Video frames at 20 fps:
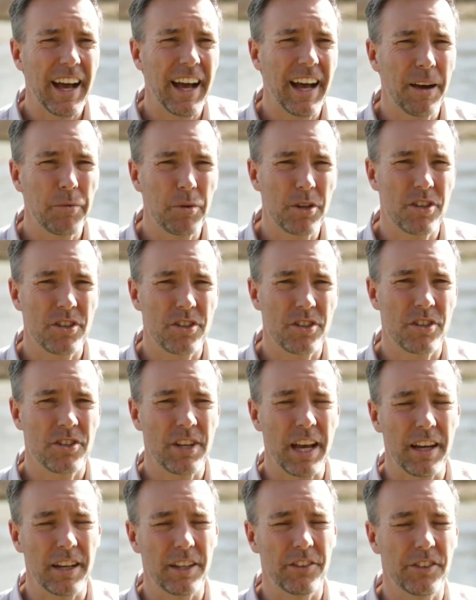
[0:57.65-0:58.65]
uh,
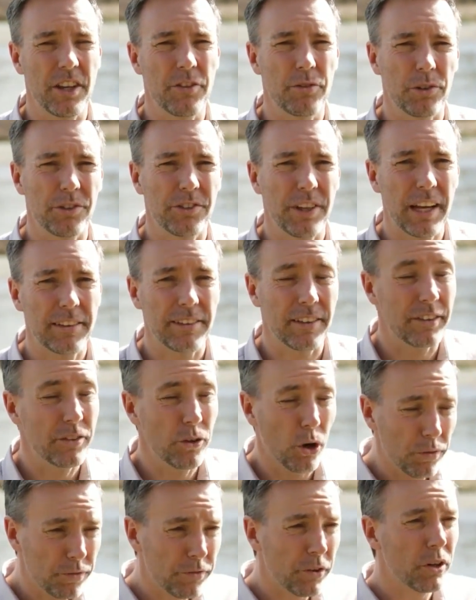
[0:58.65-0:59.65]
which is town in central
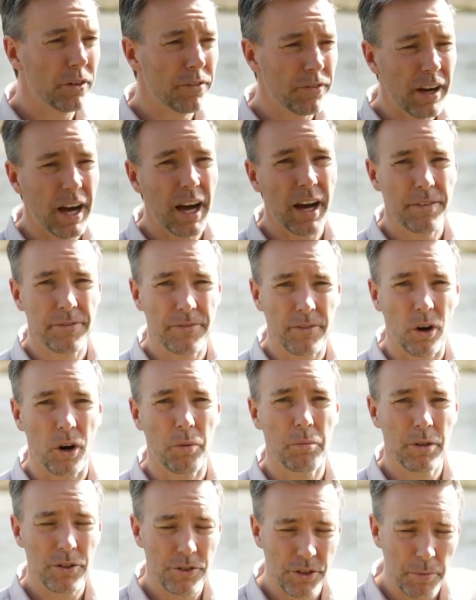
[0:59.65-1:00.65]
Southland, not very far
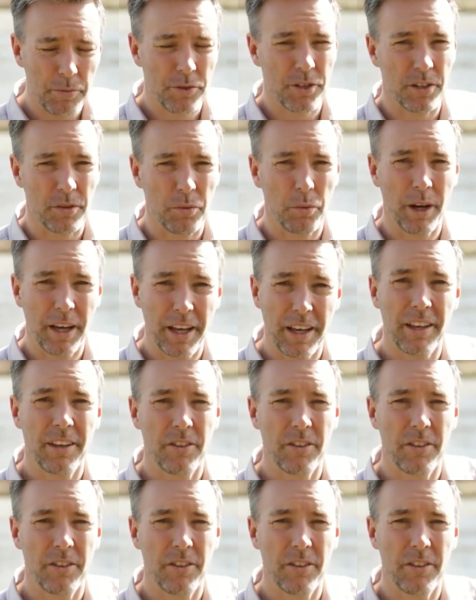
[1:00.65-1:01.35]
from Dipton,